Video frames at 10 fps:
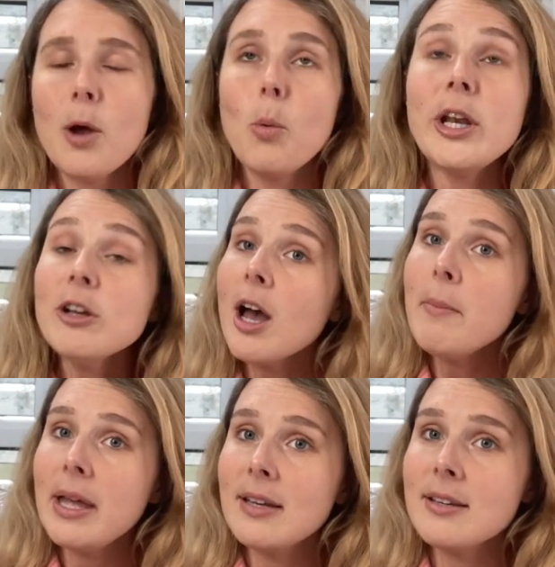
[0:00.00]
When you come
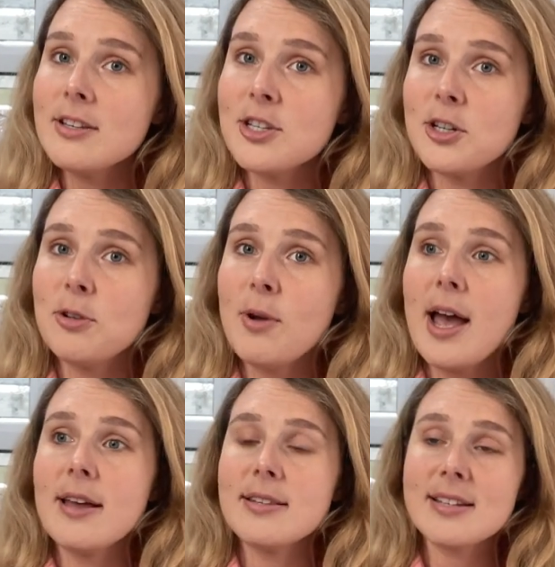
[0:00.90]
in to
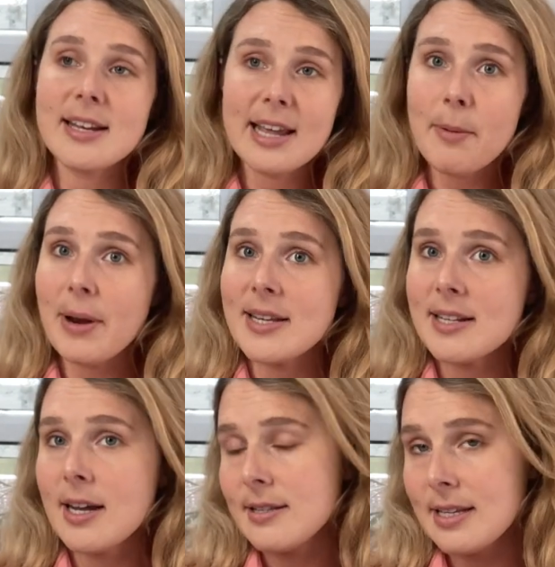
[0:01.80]
study at a place
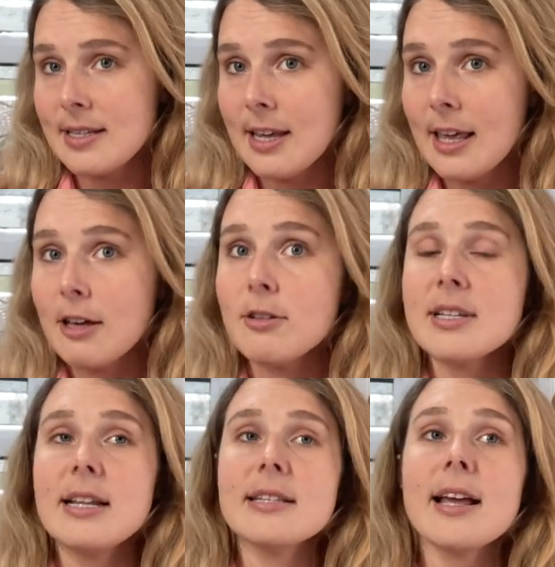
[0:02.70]
like City and Guilds,
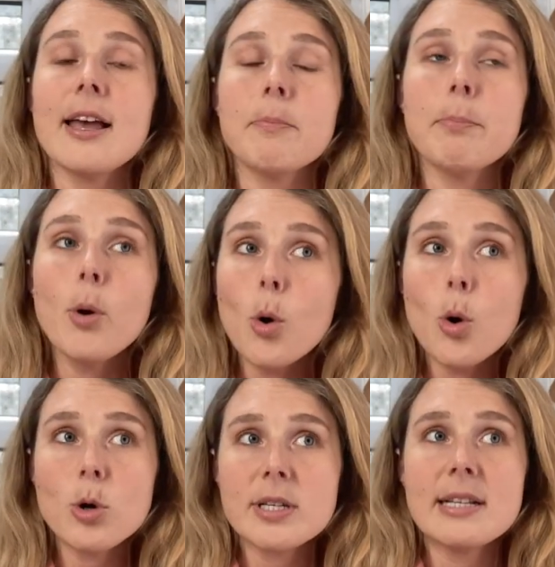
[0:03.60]
it's like a port,